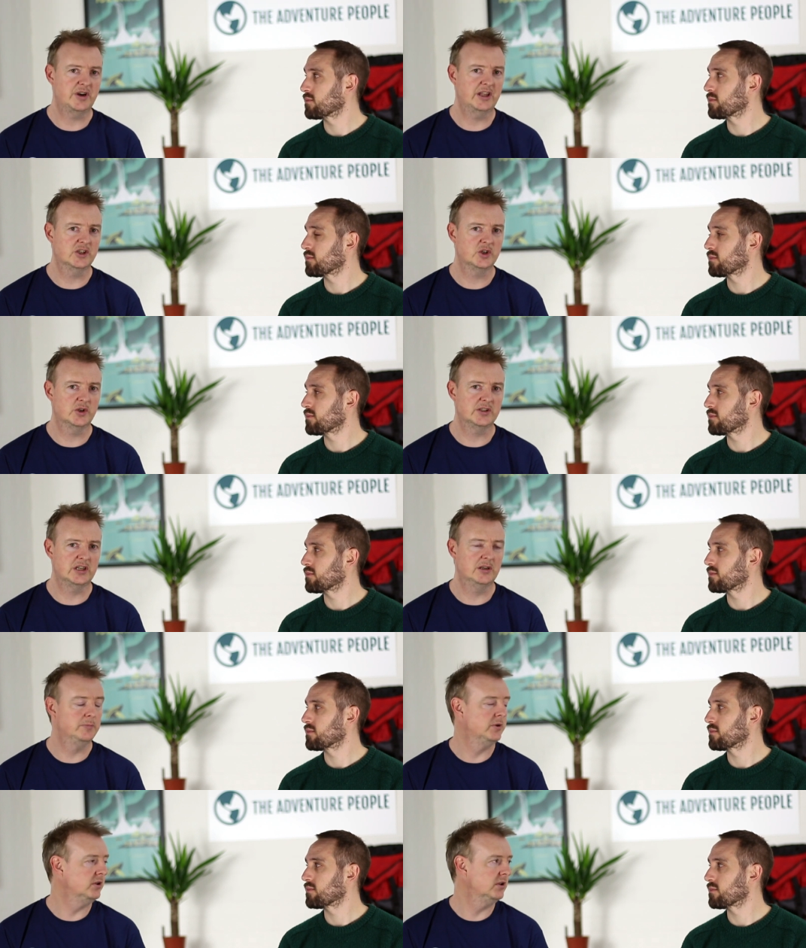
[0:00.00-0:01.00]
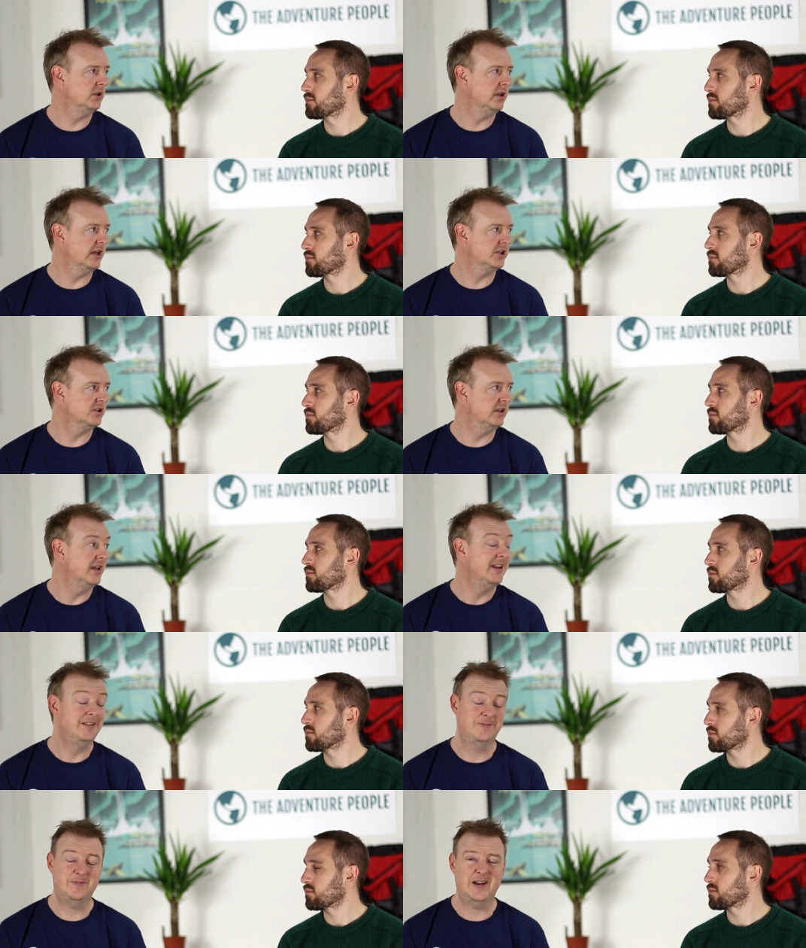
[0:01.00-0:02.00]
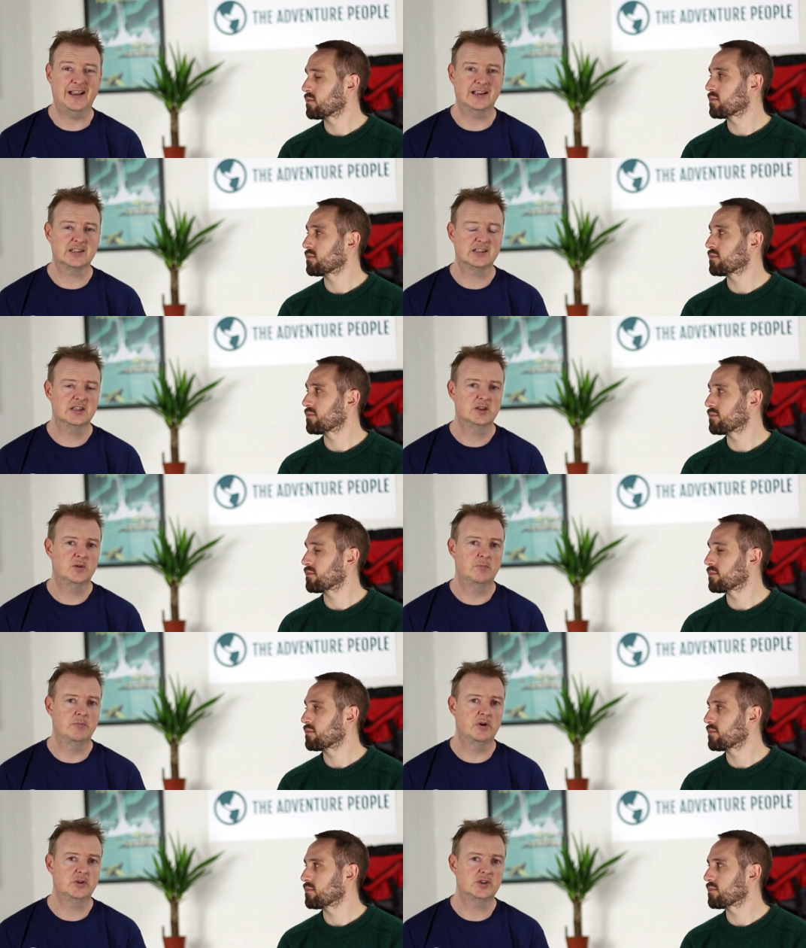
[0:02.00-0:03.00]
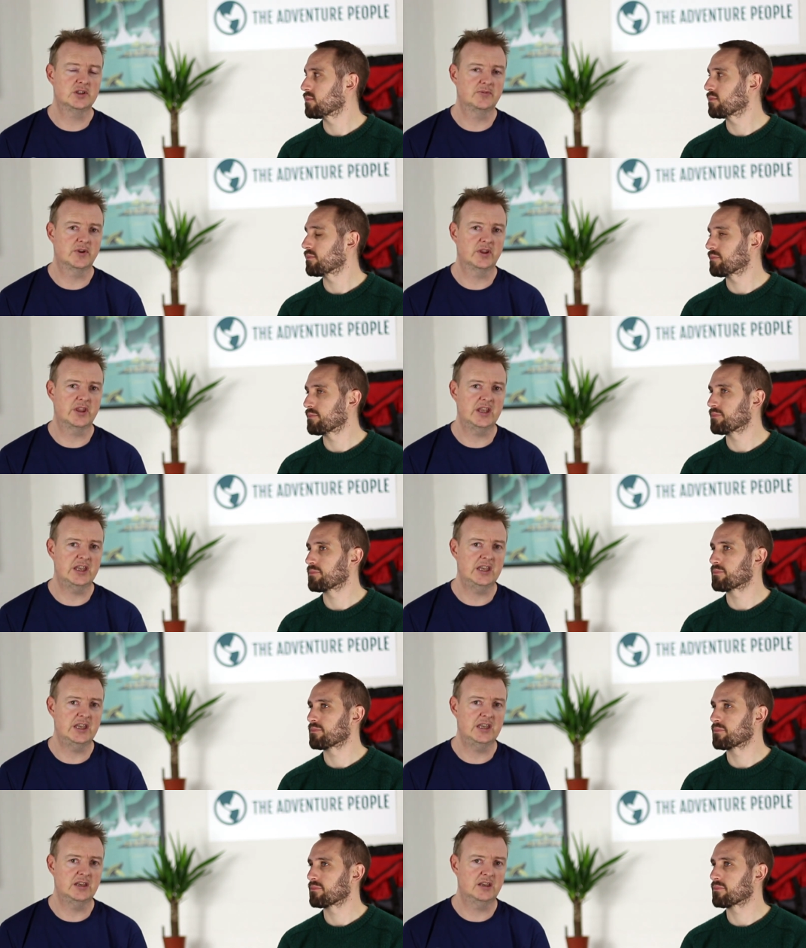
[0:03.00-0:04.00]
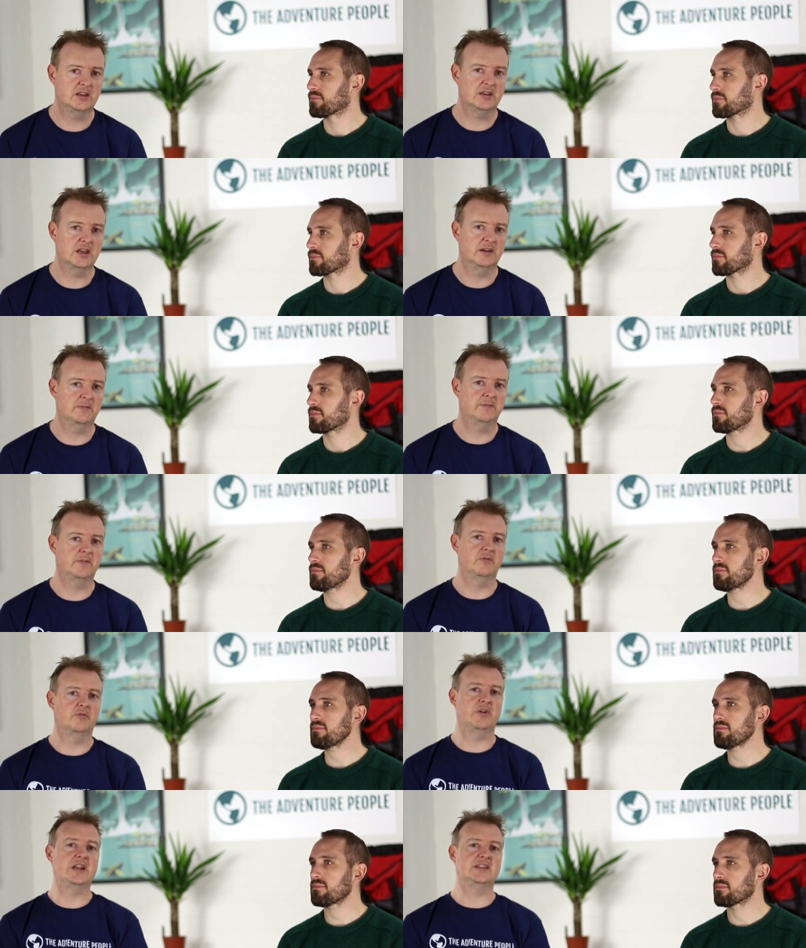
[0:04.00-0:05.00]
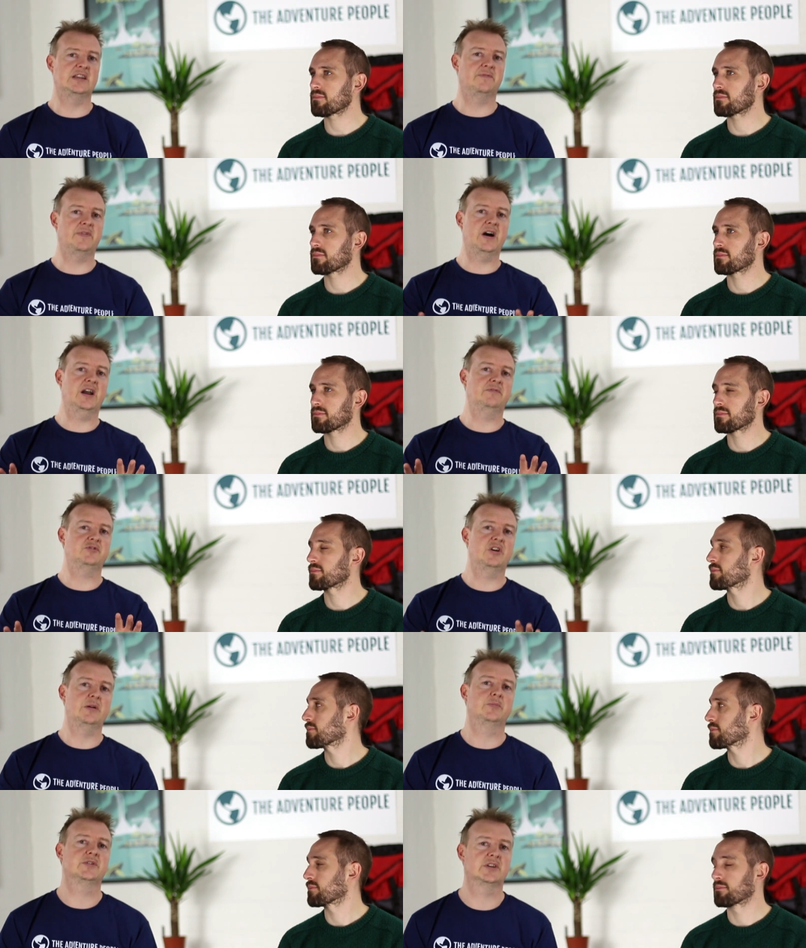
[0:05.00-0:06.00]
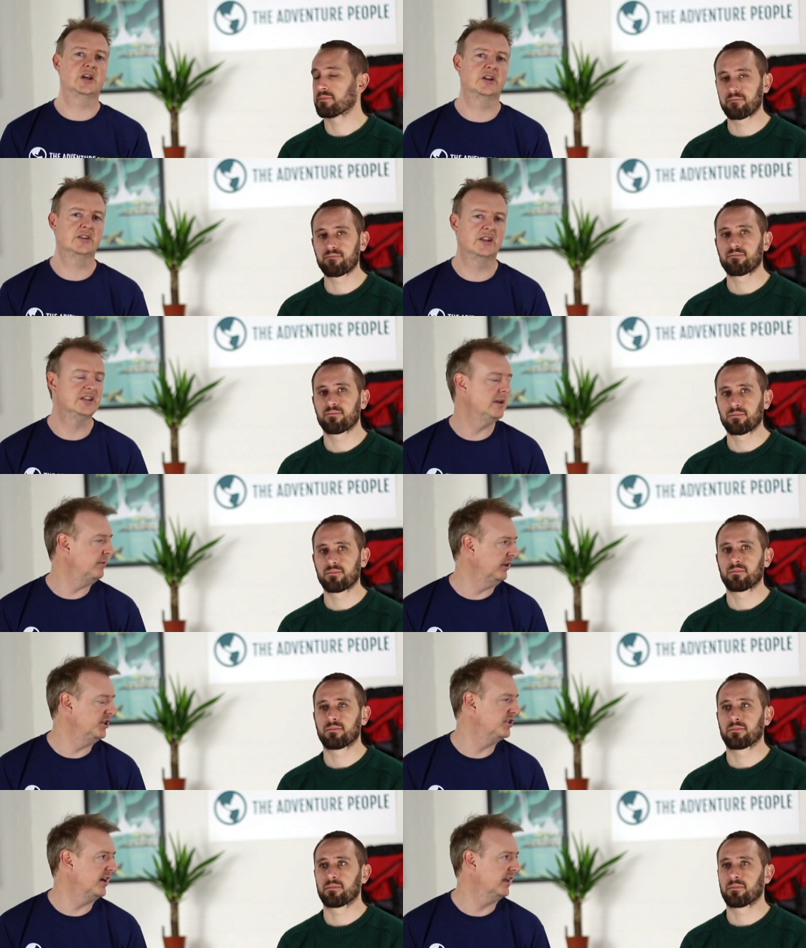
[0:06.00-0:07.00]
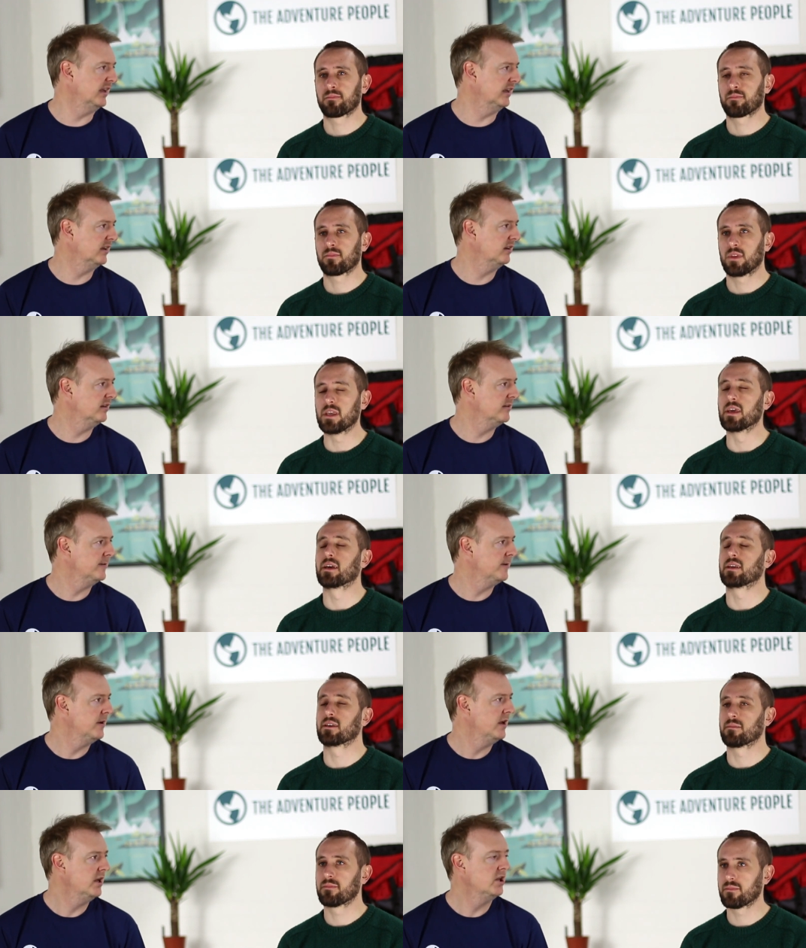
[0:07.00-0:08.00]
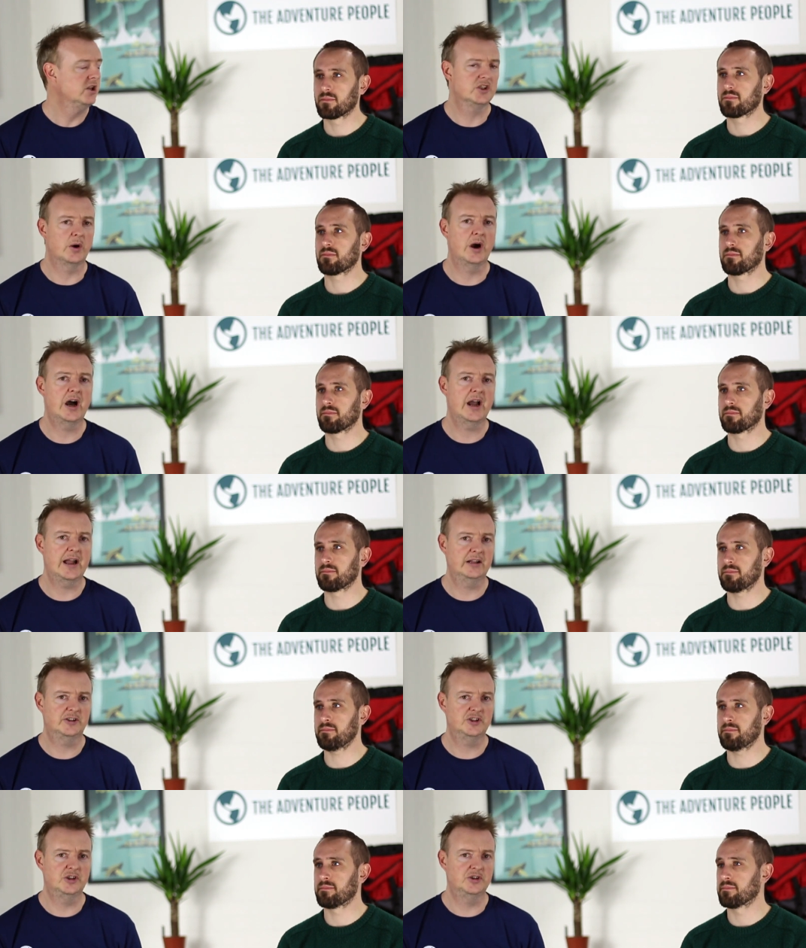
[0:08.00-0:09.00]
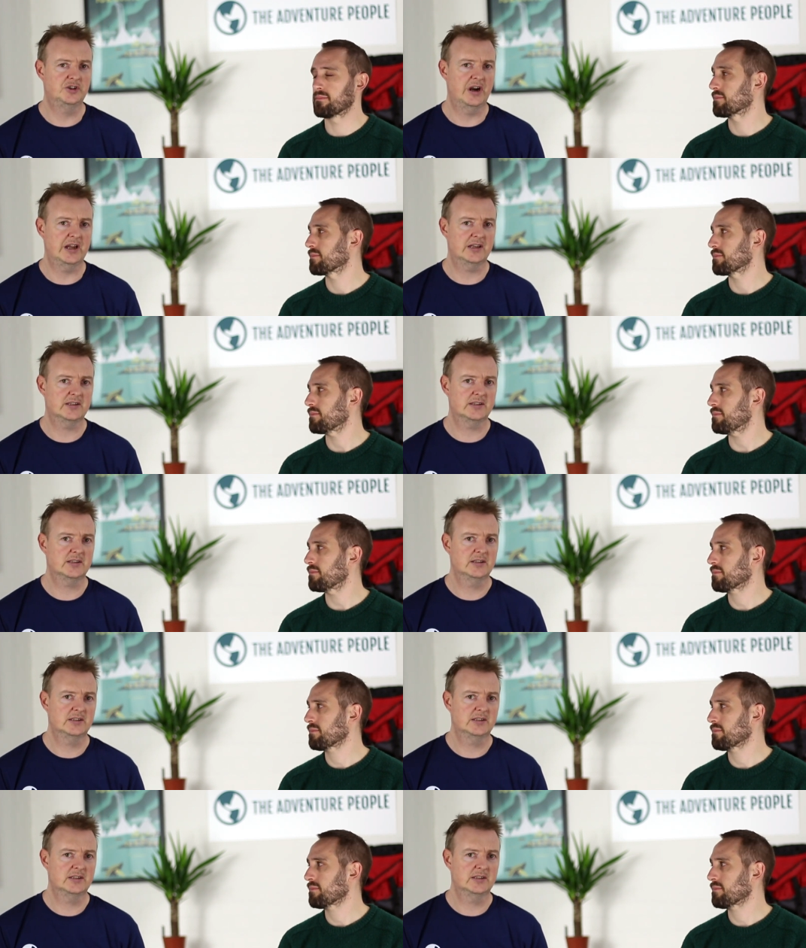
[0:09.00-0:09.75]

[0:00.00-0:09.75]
Speaker 1: trekking tours in Nepal, actually. In fact, most of the kind of rating five trips are they're typically trekking. Yeah. yeah. So high altitude treks,